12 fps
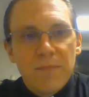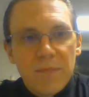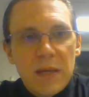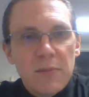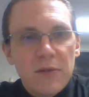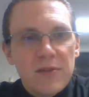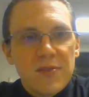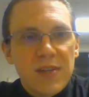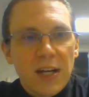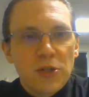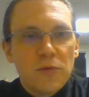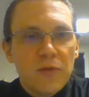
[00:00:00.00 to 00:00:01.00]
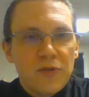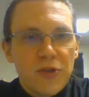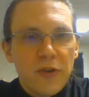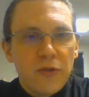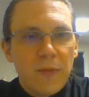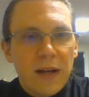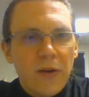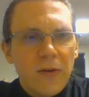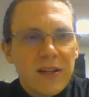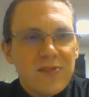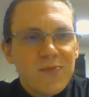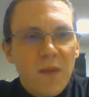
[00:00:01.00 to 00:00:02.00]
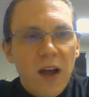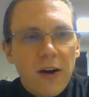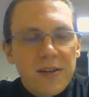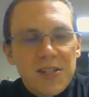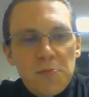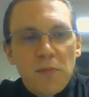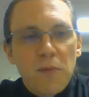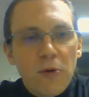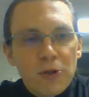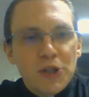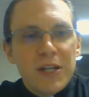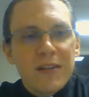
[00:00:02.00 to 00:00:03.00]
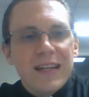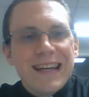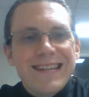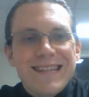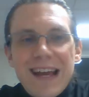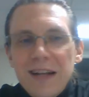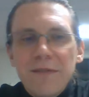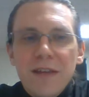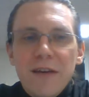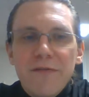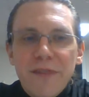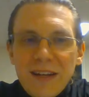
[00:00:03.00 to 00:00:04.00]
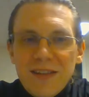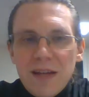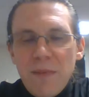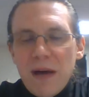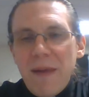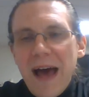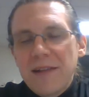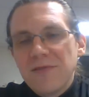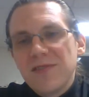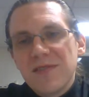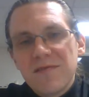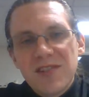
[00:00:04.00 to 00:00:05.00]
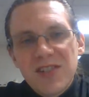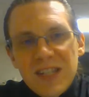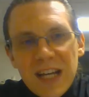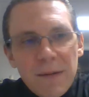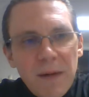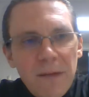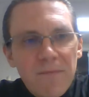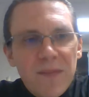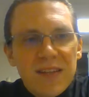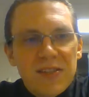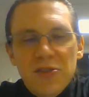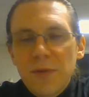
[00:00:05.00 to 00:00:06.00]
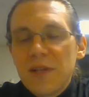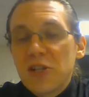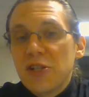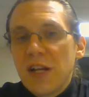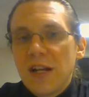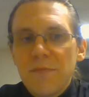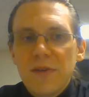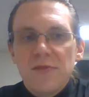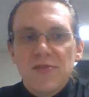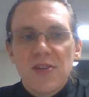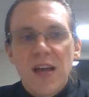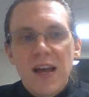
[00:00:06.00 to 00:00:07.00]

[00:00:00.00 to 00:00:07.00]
people in sexual and gender minorities, are disproportionately and negatively affected by patterns of stigma, discrimination, and abuse.